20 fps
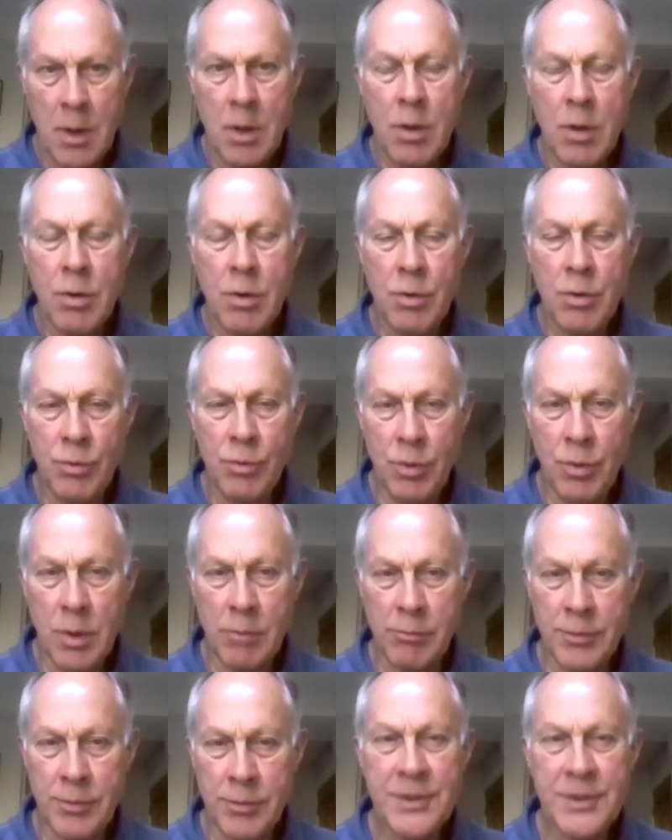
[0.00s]
who
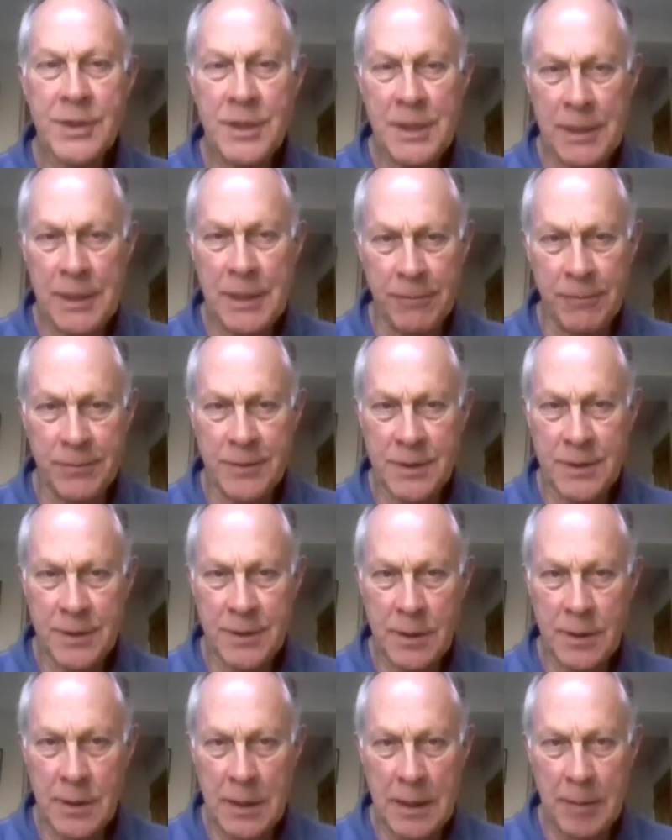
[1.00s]
received
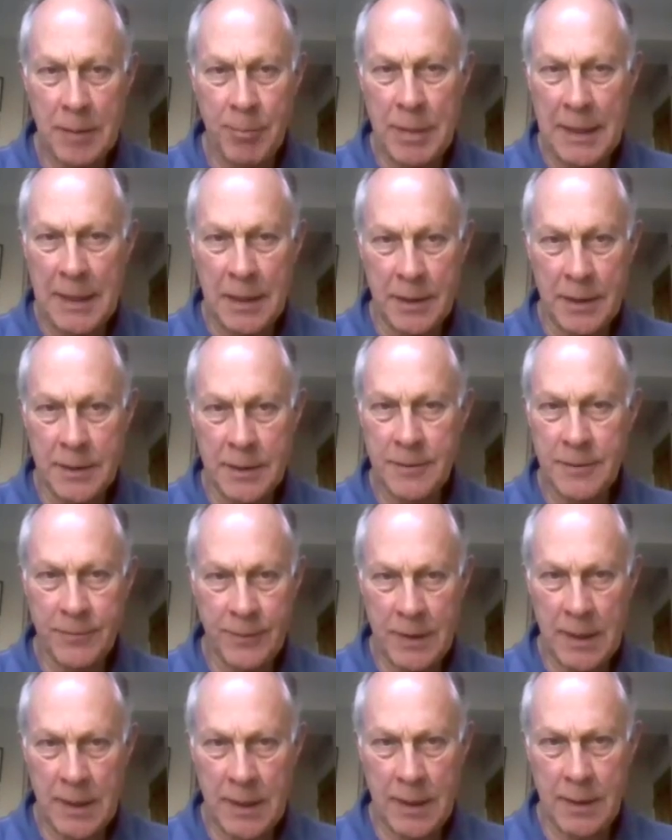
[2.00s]
palliative
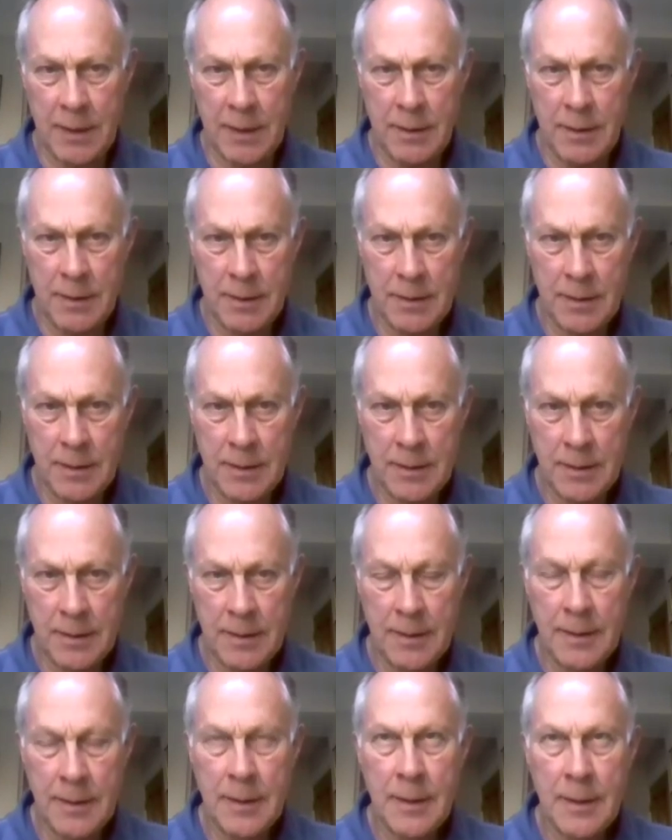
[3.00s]
care
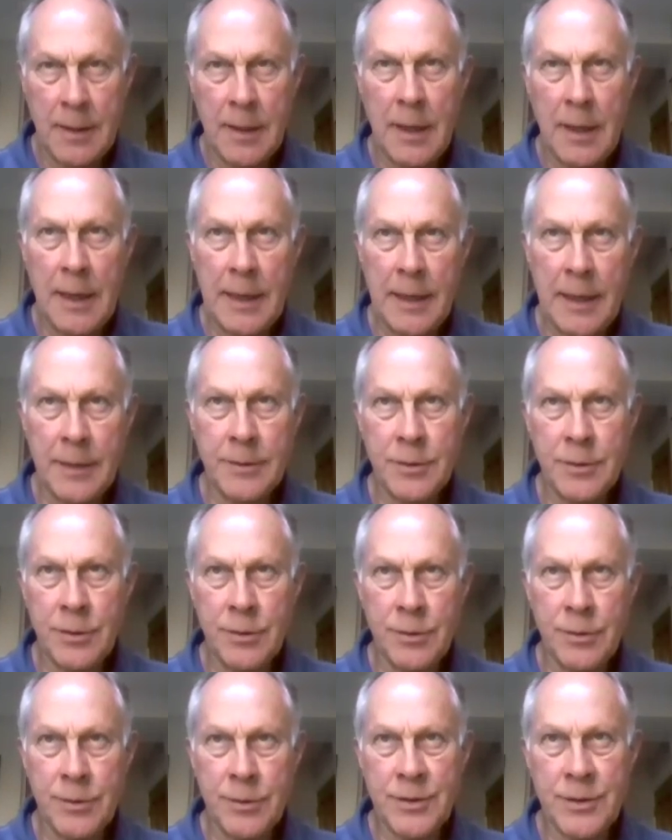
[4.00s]
and
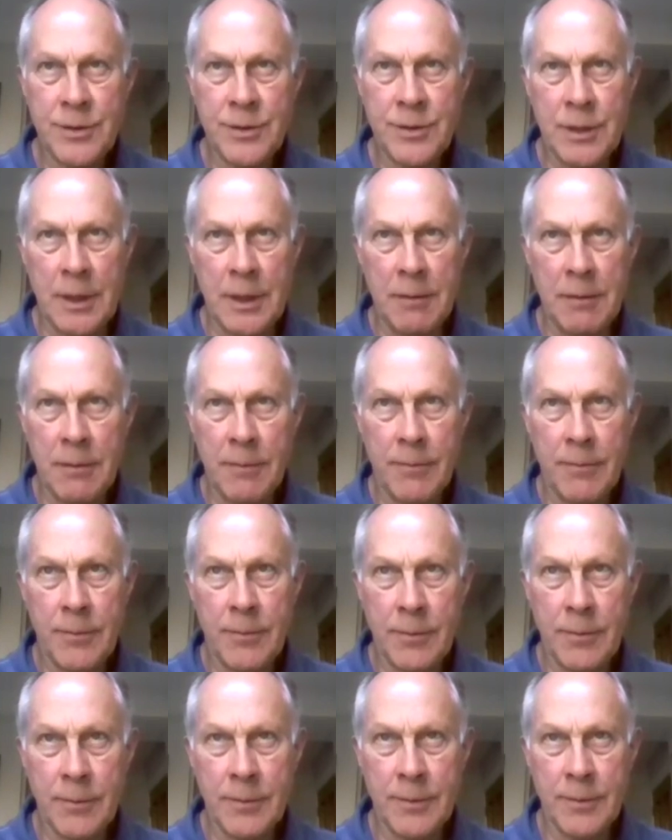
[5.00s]
whose
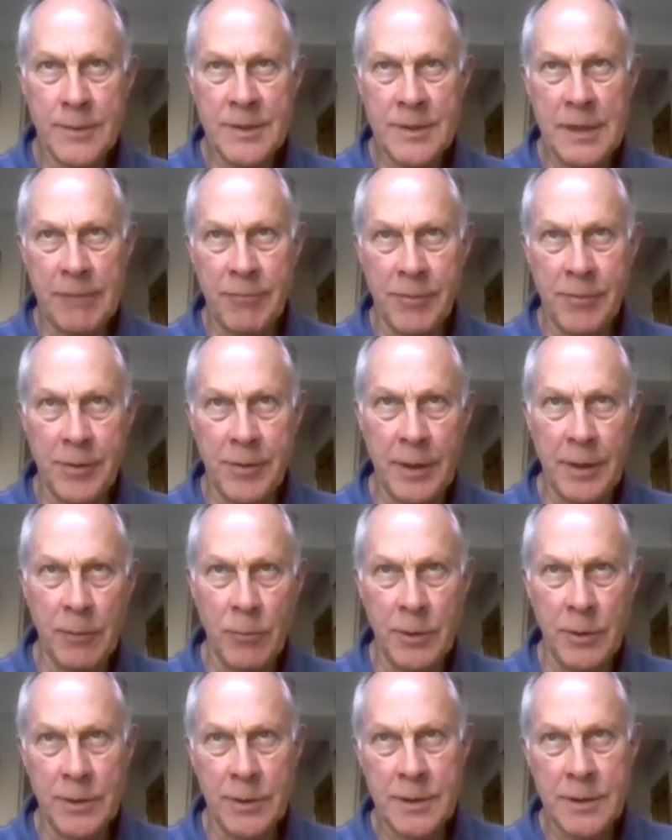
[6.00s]
suffering
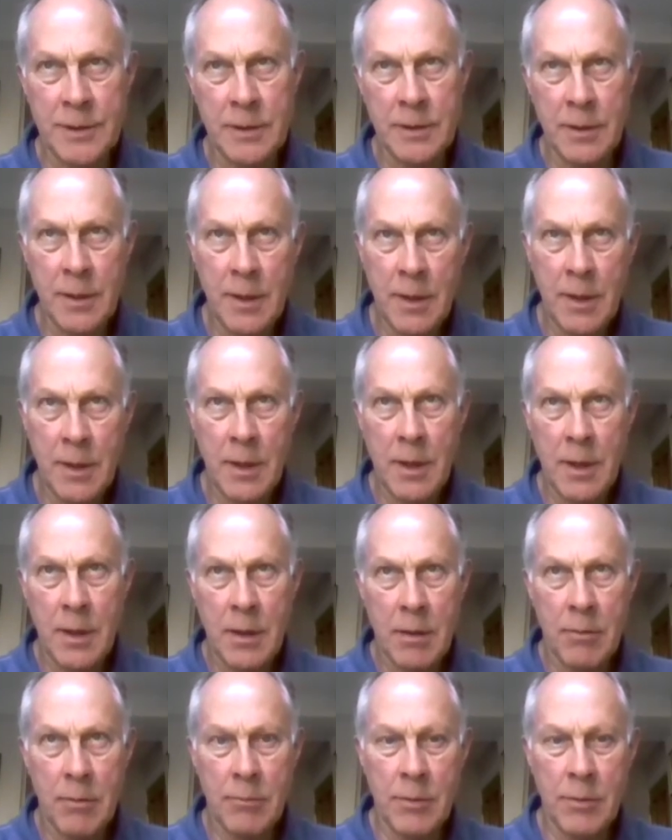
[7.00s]
was
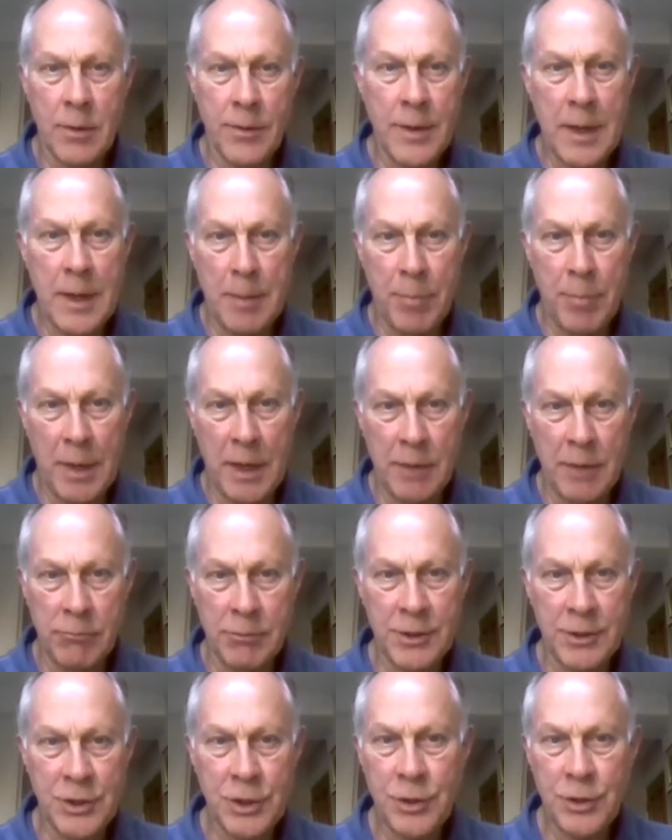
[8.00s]
thereby
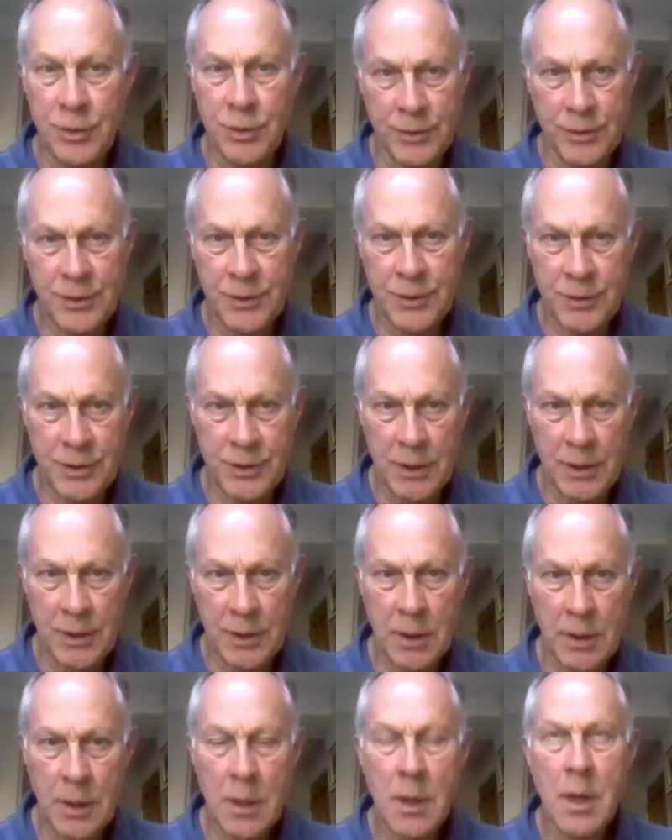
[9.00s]
reduced
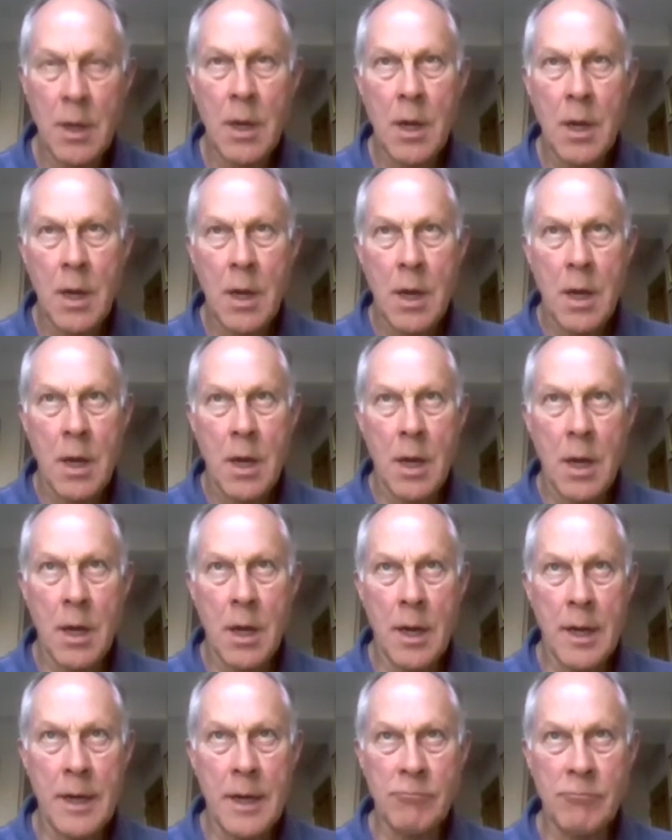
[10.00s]

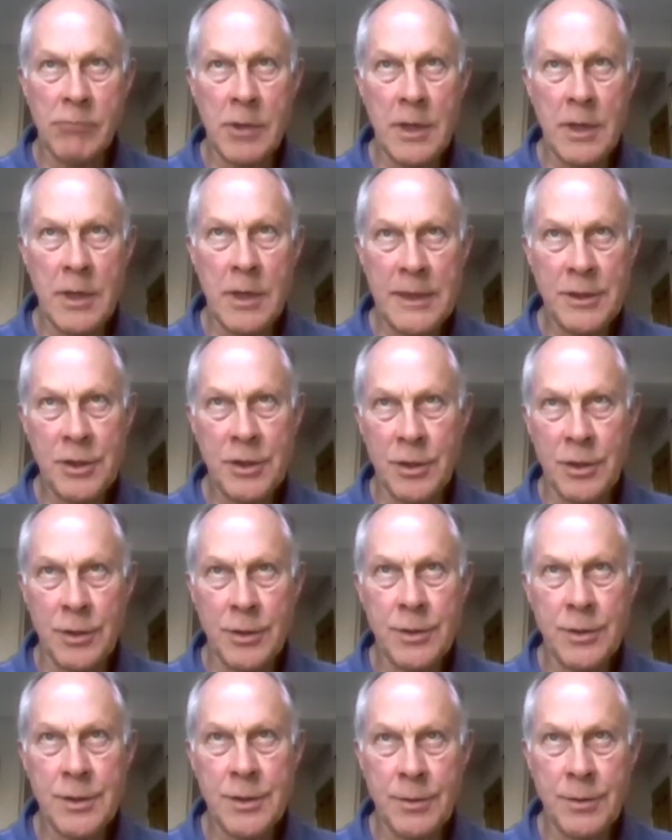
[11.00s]
in relation
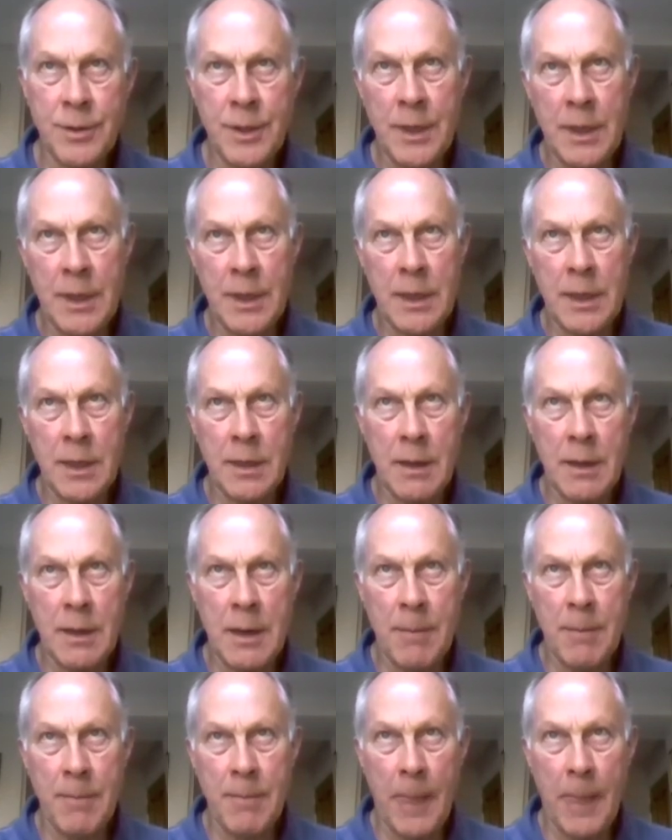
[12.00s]
to the
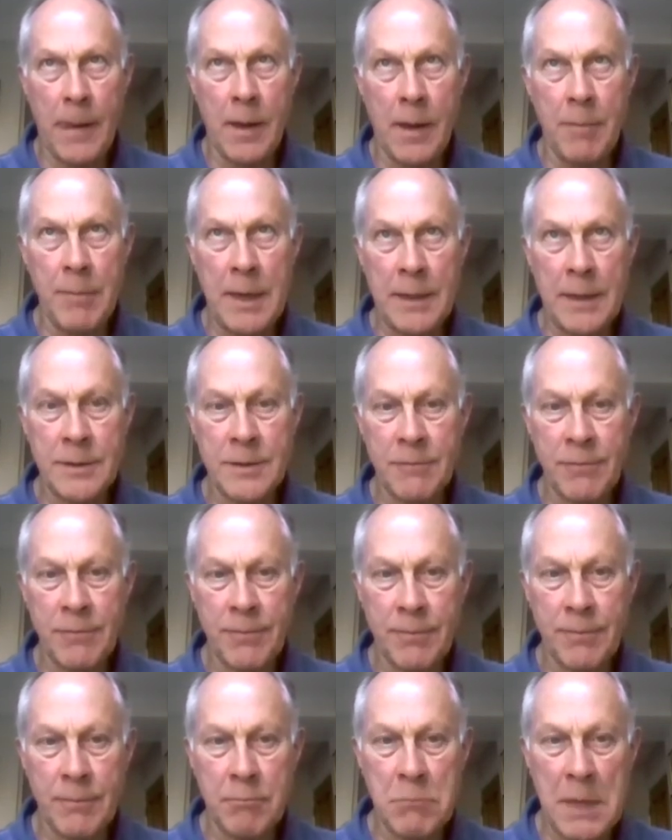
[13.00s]
amount of
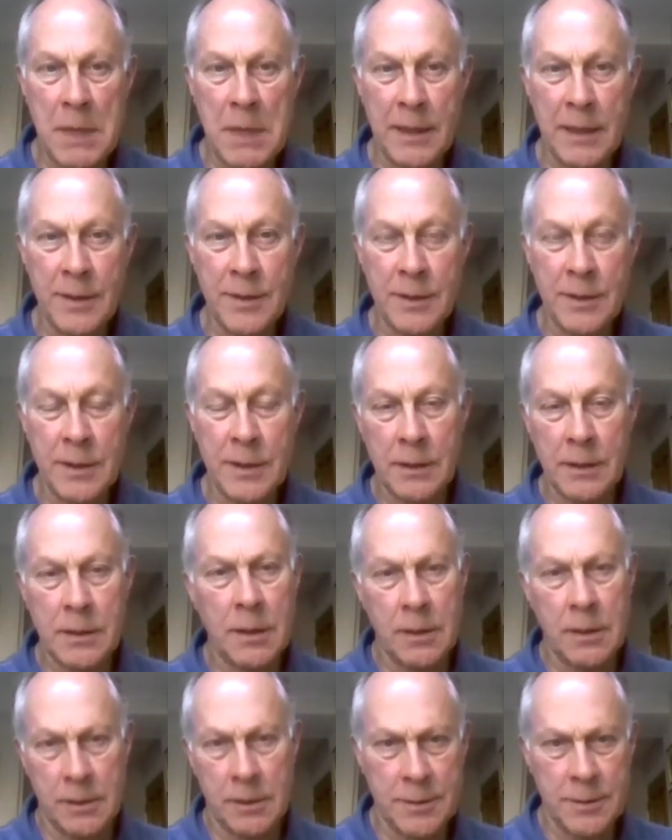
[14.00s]
money that it
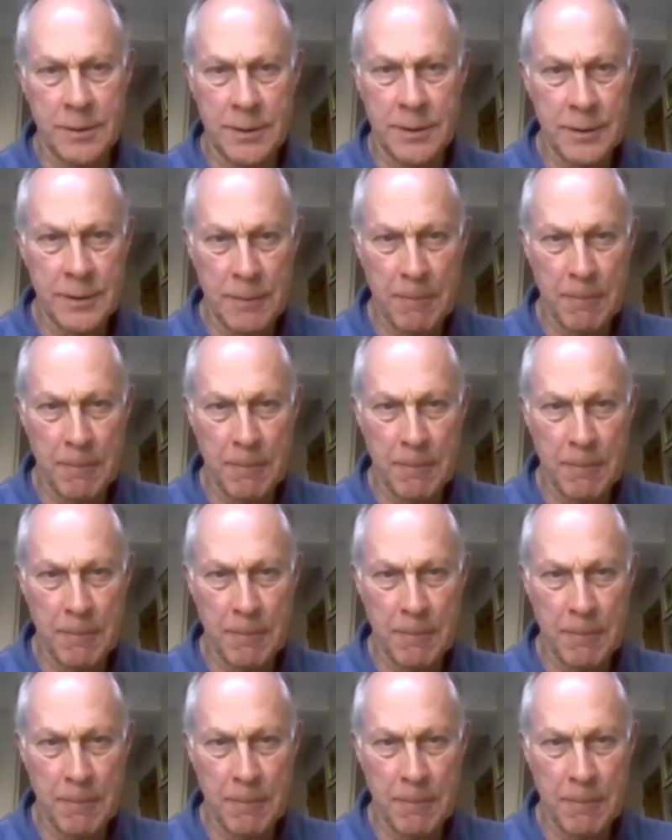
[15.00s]
costs.